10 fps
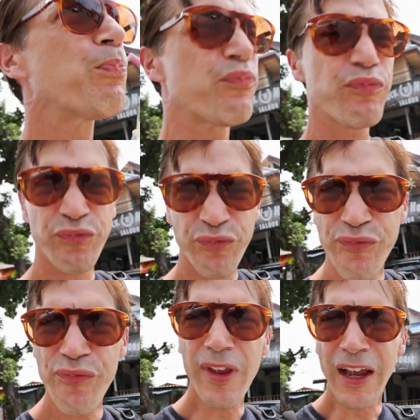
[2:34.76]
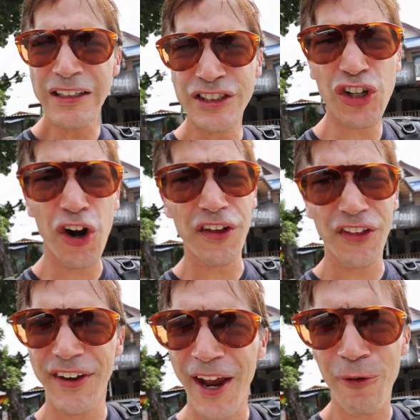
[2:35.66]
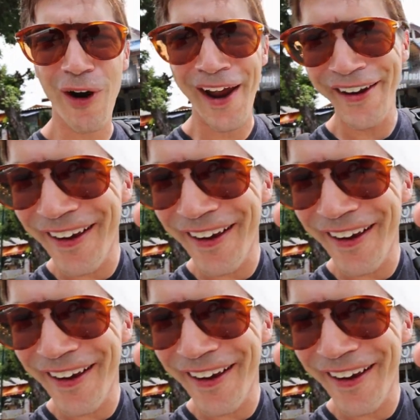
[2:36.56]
breakfast this morning, starting the day right.